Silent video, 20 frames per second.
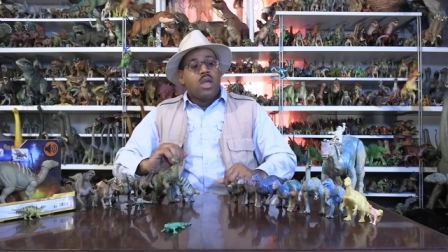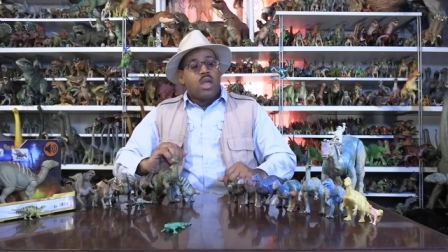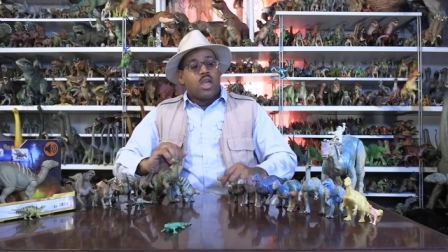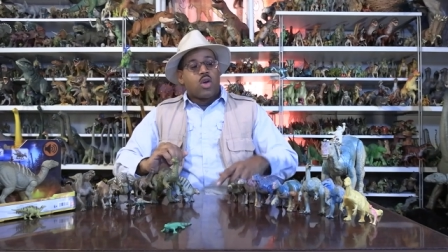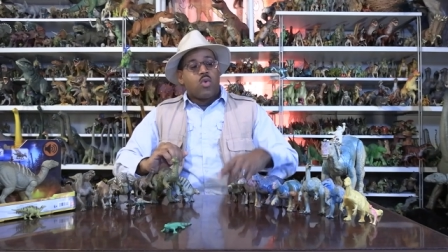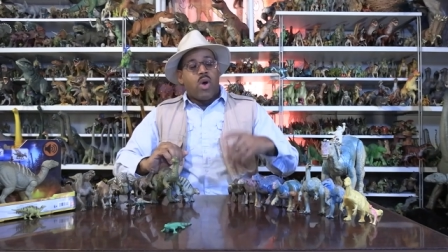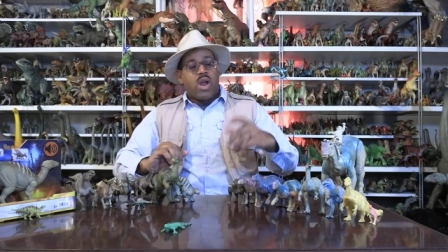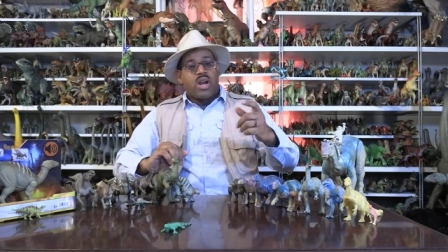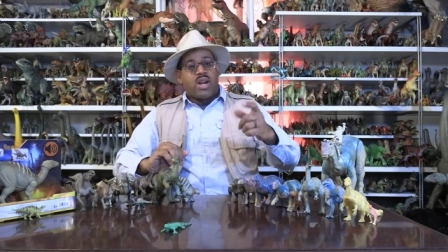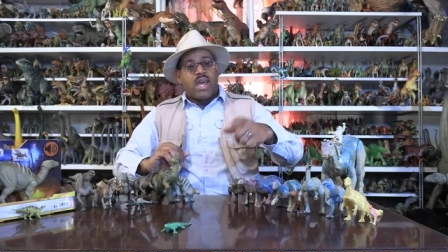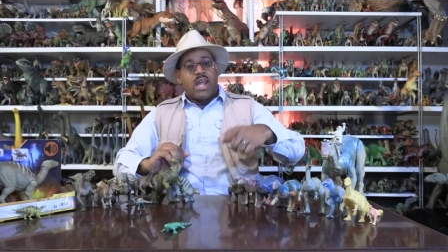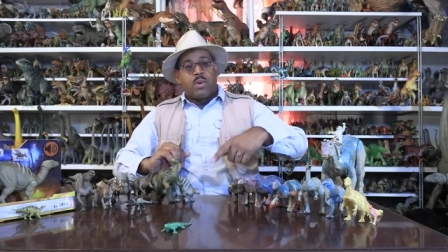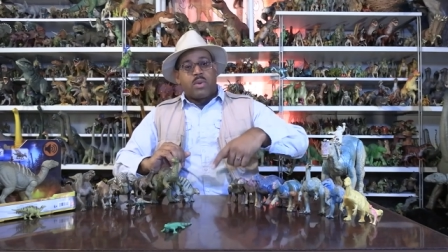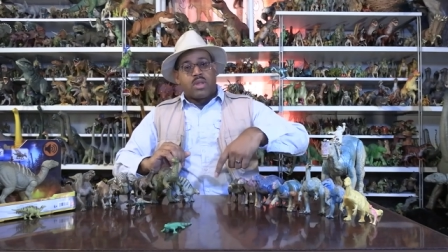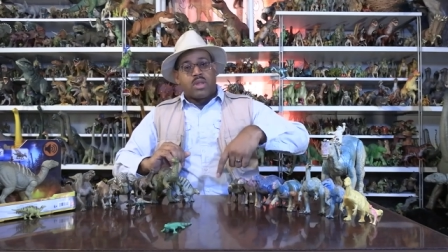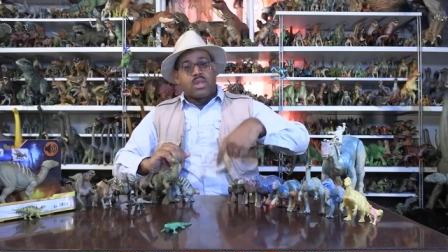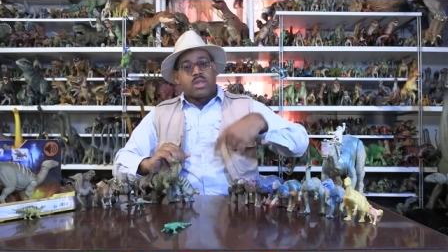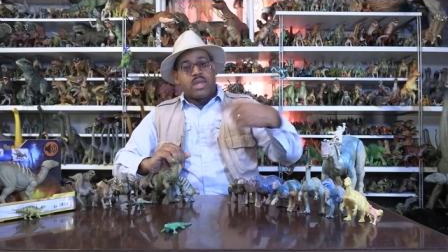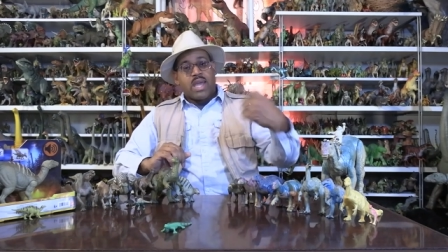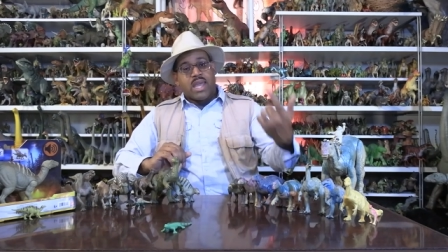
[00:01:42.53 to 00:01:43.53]
Like Guanodon was
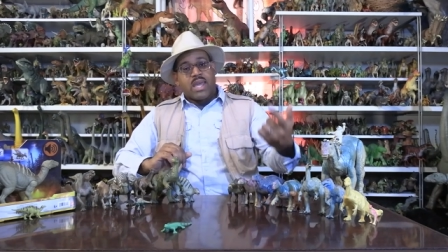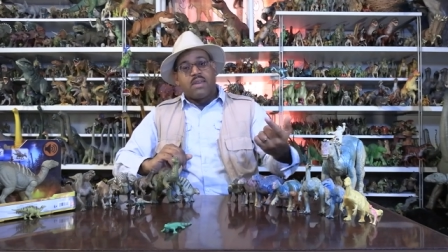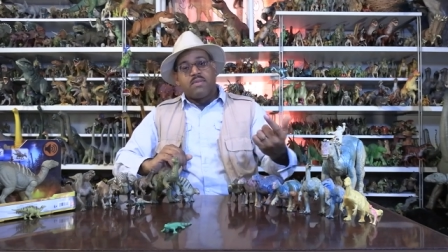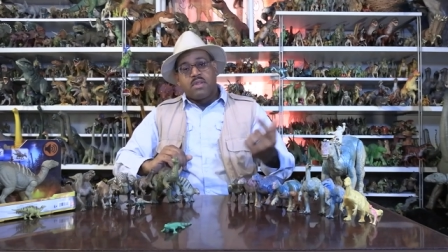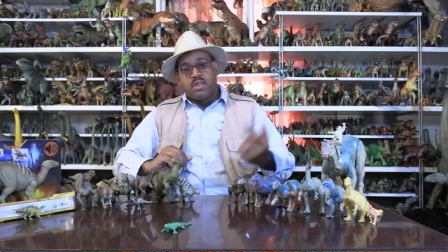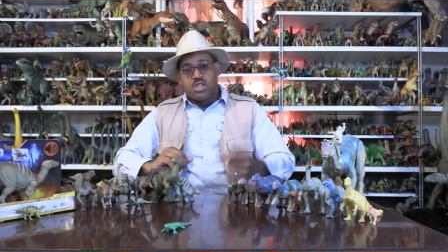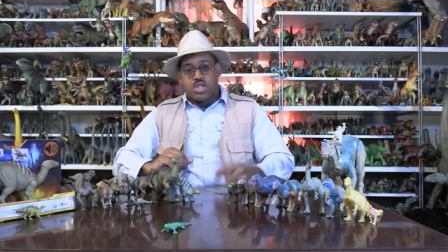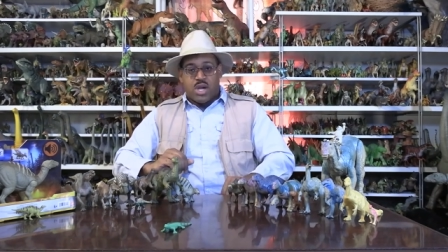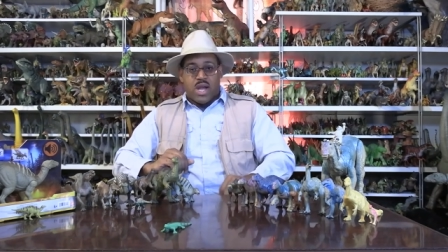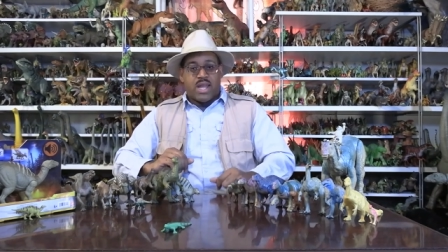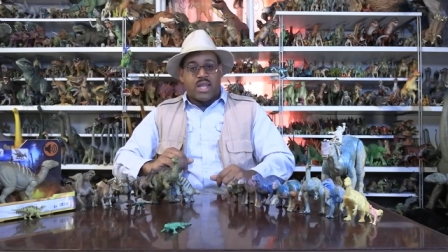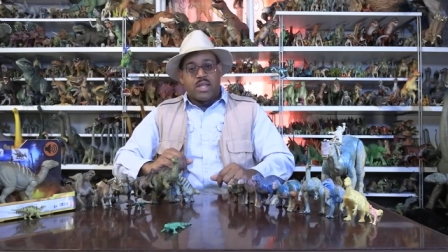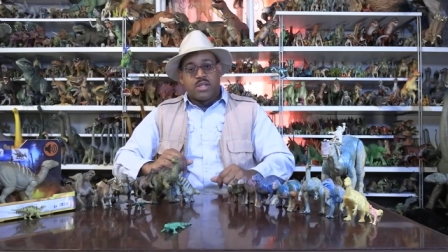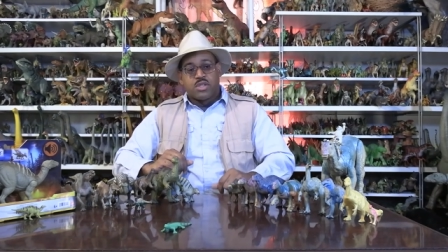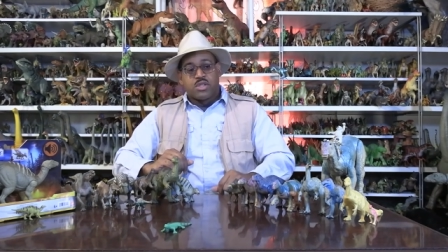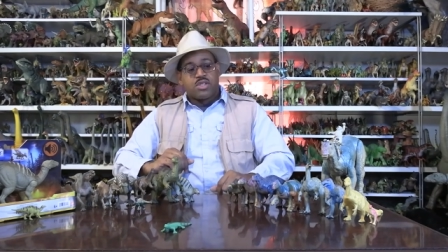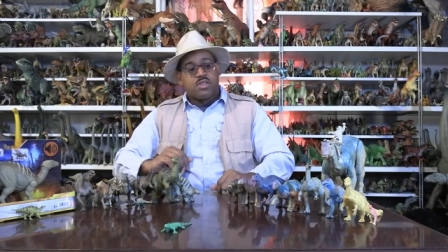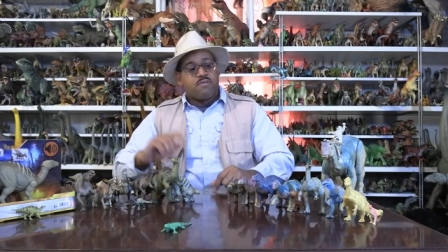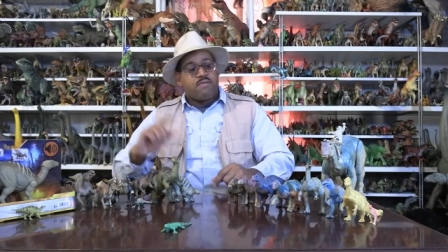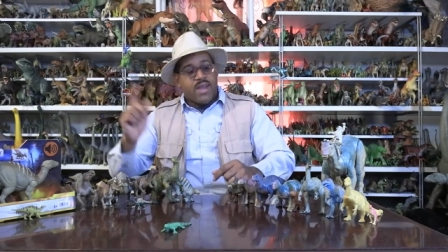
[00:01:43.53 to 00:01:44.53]
the second of these giant
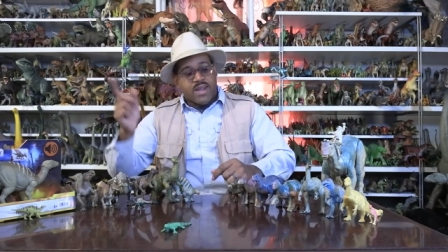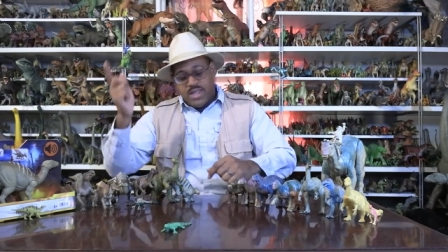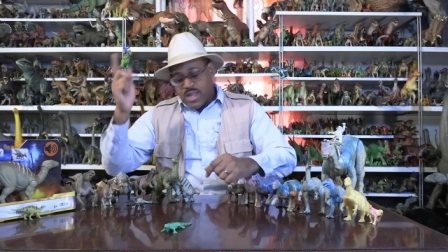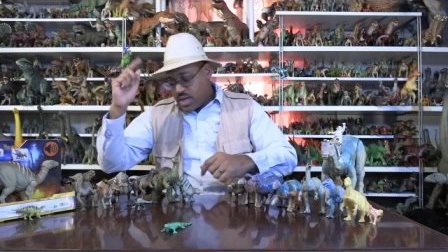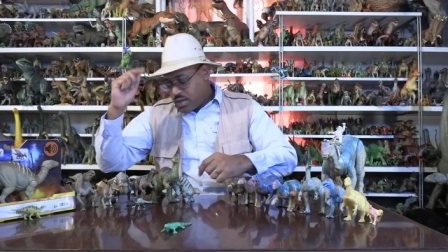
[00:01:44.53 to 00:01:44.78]
lizards. In fact,